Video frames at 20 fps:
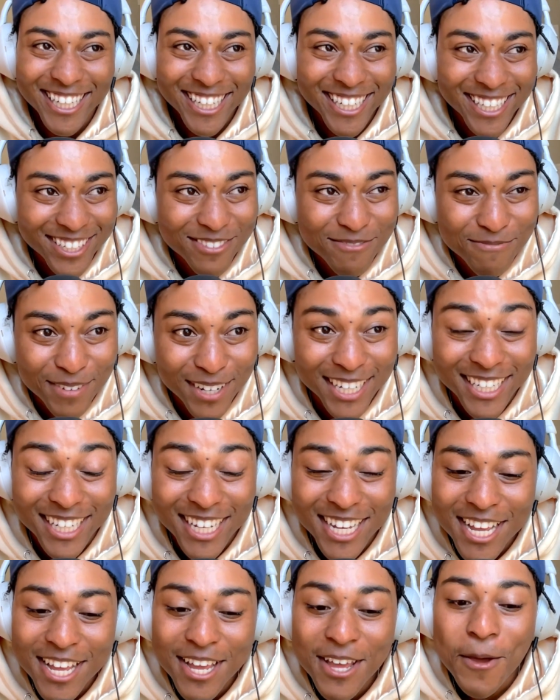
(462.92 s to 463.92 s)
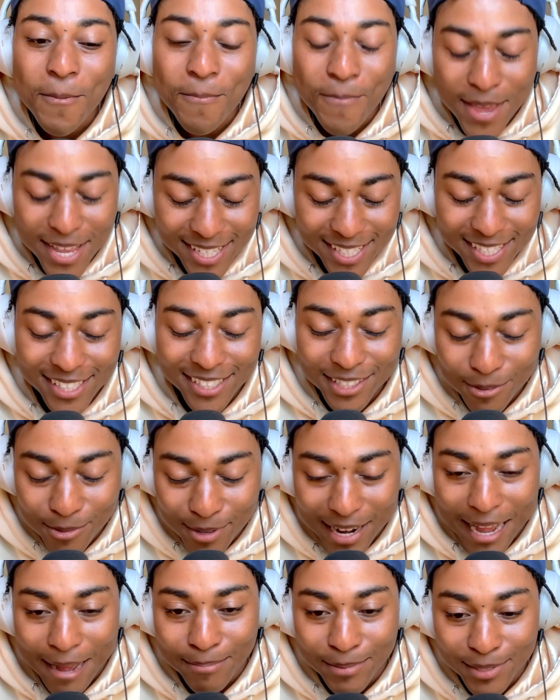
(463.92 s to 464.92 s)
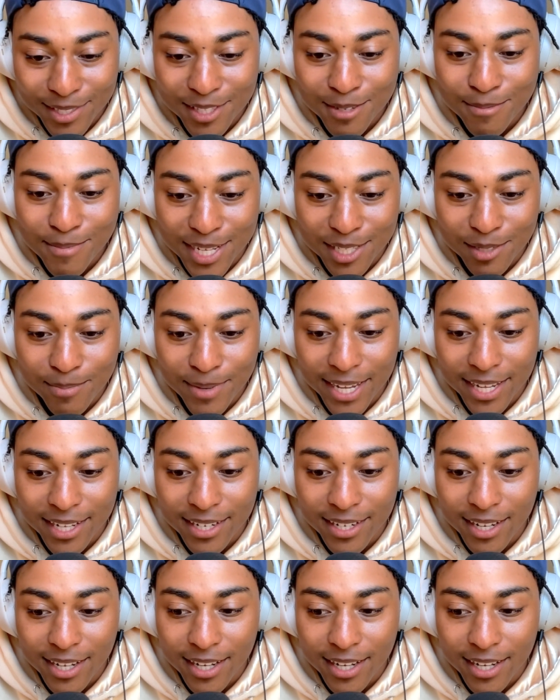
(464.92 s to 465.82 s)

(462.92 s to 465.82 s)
But basically, what happens in The Best Man?